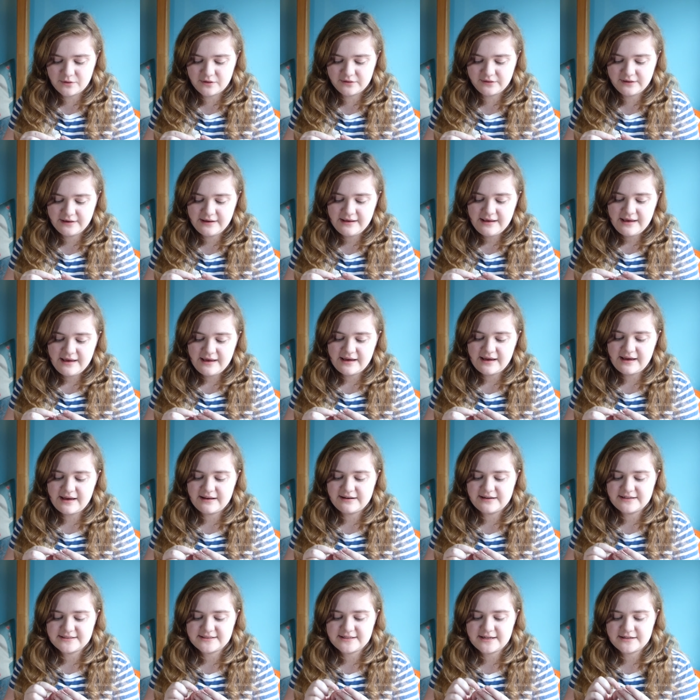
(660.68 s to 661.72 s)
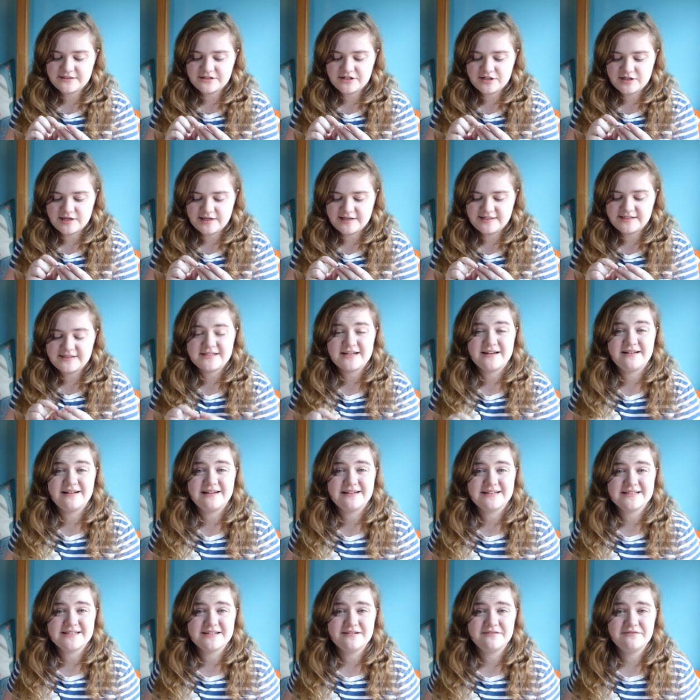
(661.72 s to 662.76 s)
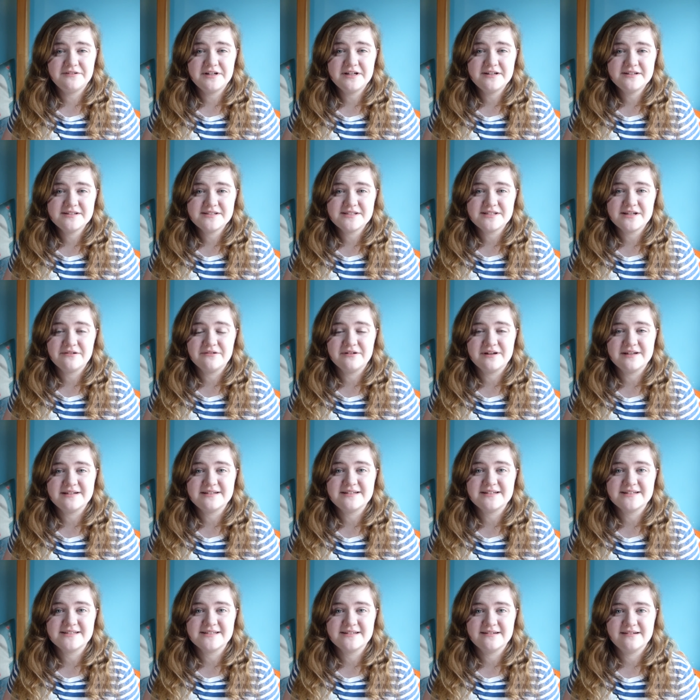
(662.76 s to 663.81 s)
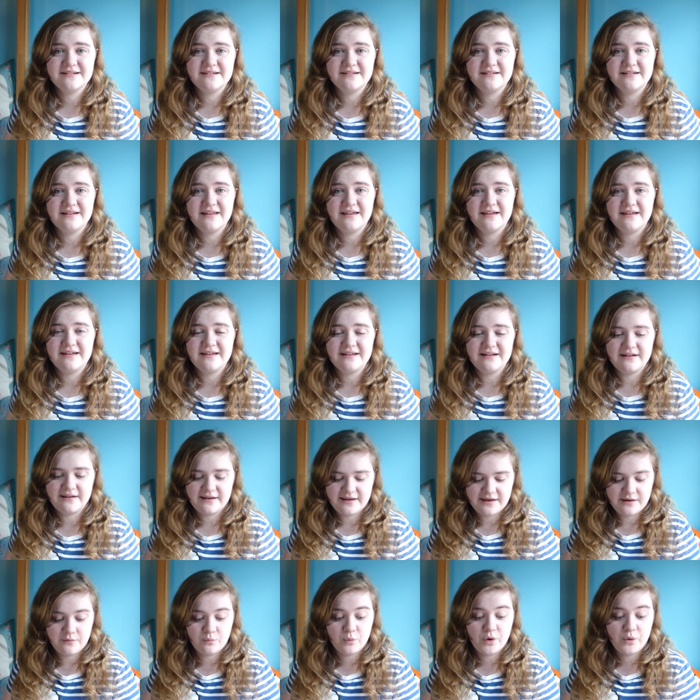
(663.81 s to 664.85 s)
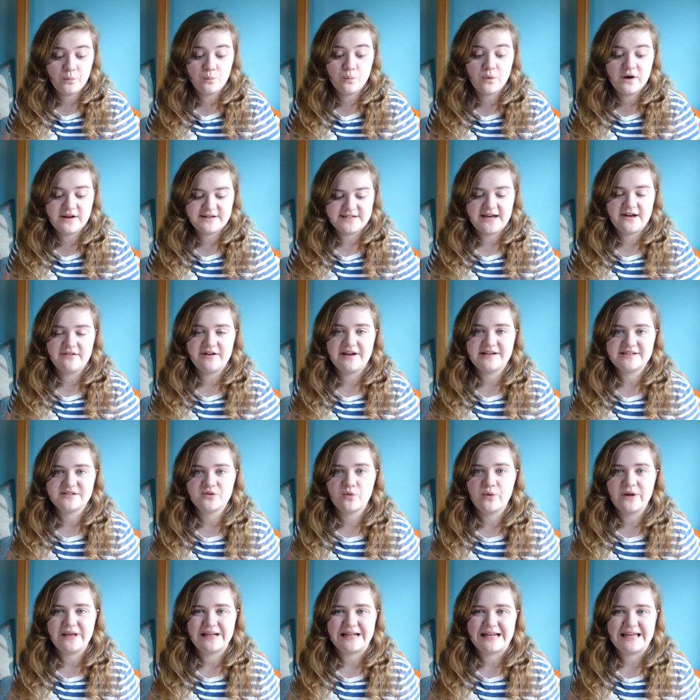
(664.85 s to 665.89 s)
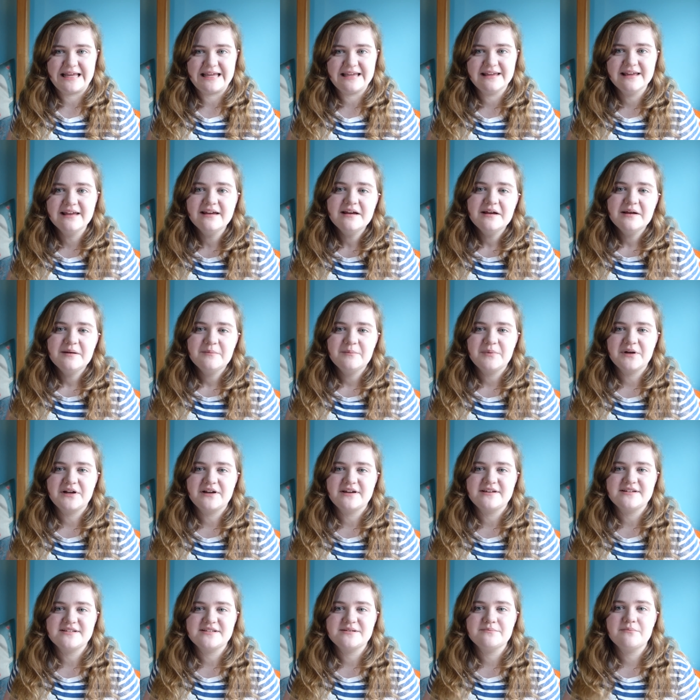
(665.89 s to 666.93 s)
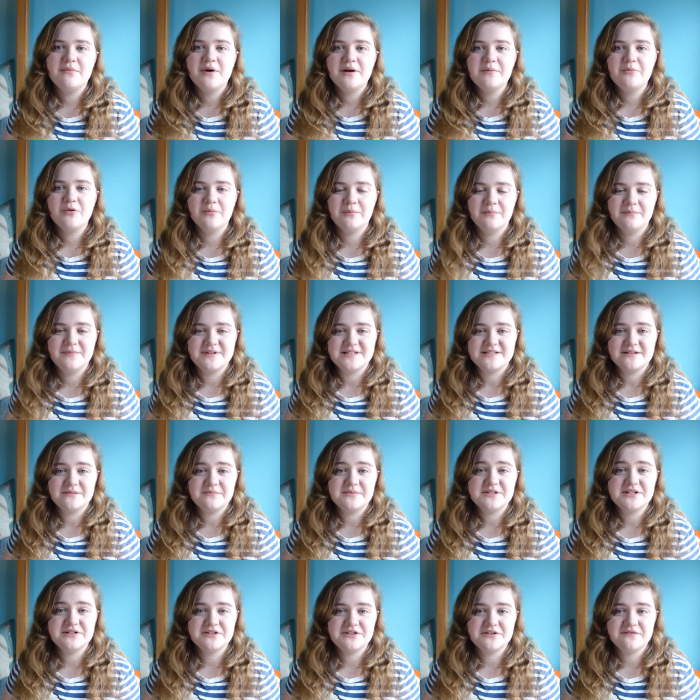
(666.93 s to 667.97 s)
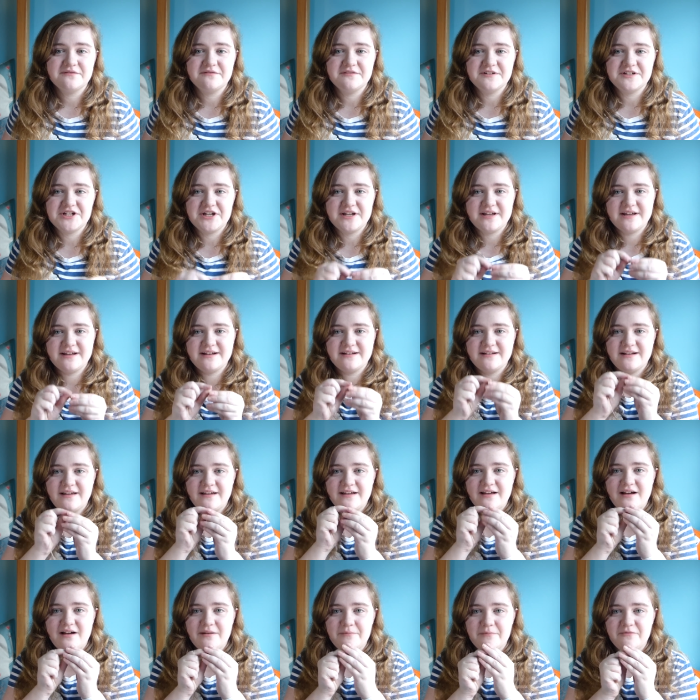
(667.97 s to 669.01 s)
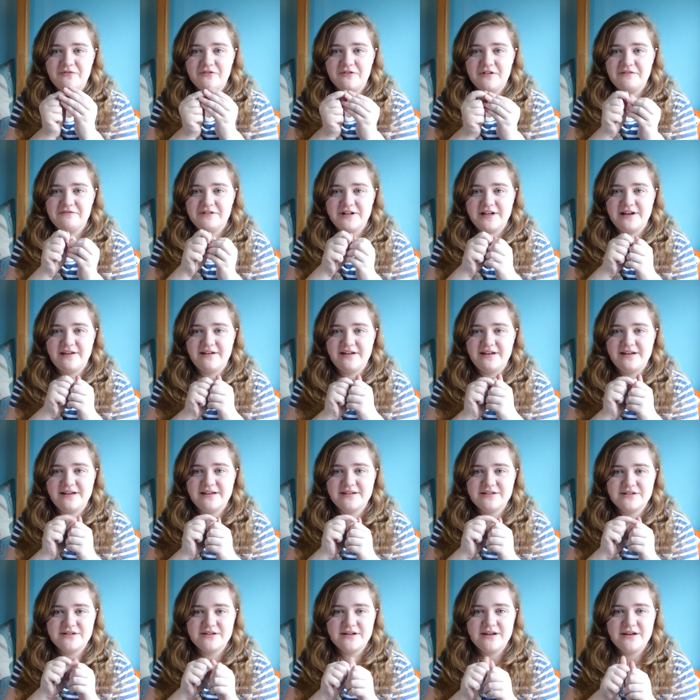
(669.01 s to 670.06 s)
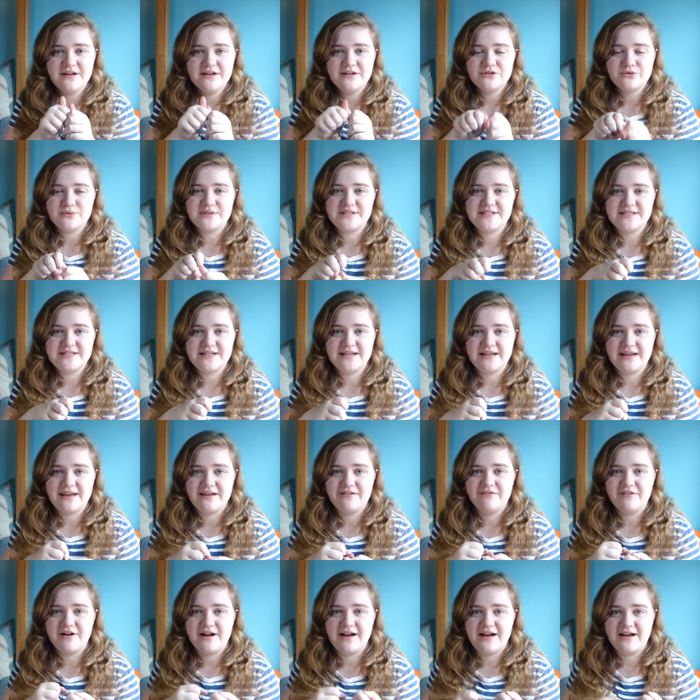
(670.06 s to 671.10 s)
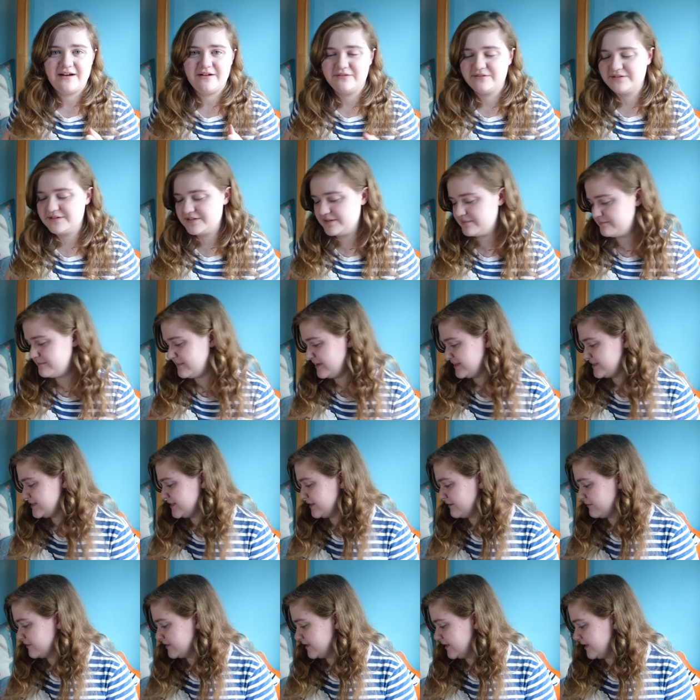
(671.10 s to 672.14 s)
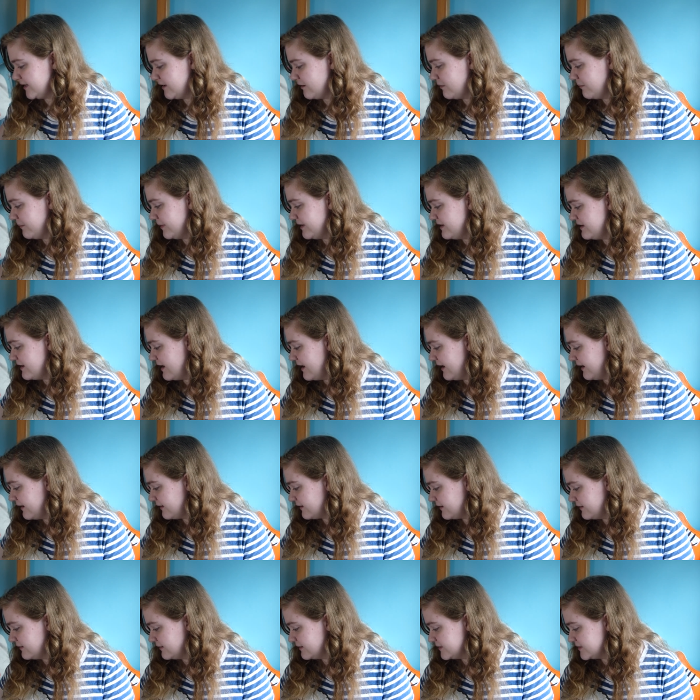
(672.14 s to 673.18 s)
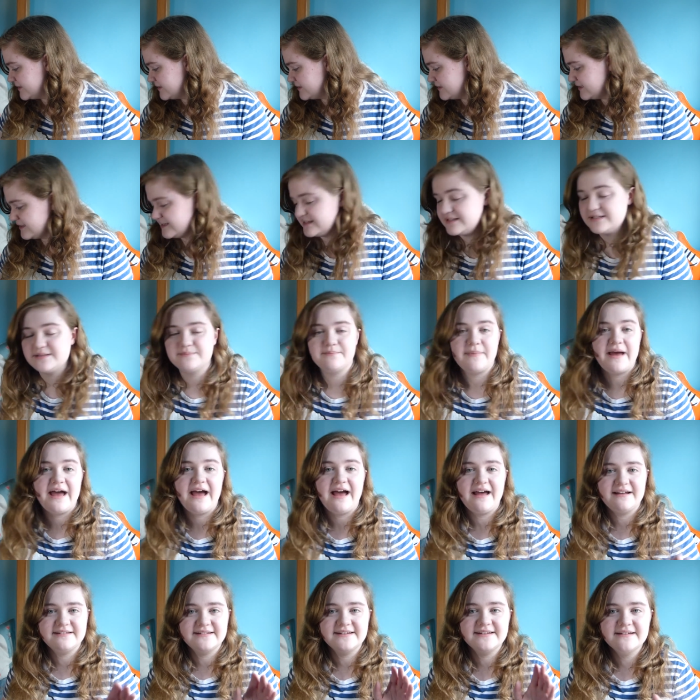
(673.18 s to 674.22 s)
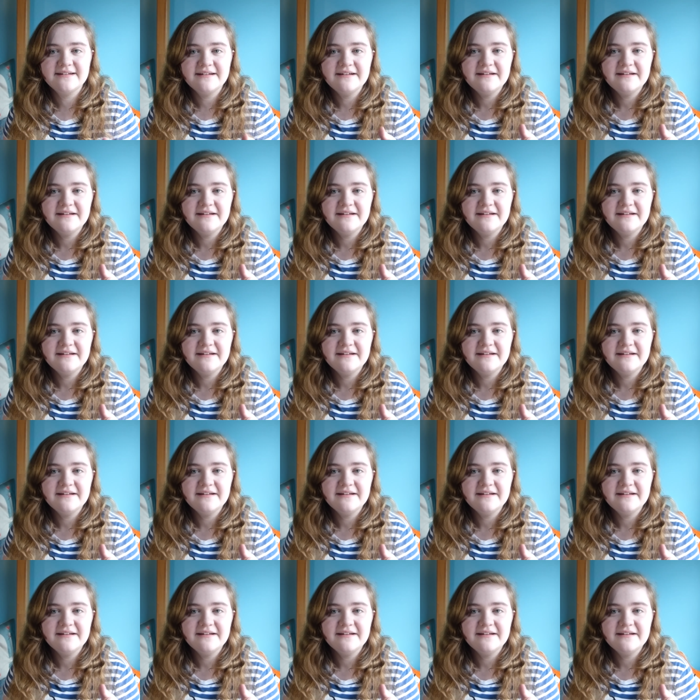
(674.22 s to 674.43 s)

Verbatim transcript: one, and it's actually sterling silver, so it doesn't like like it won't wear down as quickly, because my problem is I'm such a fidget and like I'm forever like twisting it round and messing with it on my neck, and it's it's bad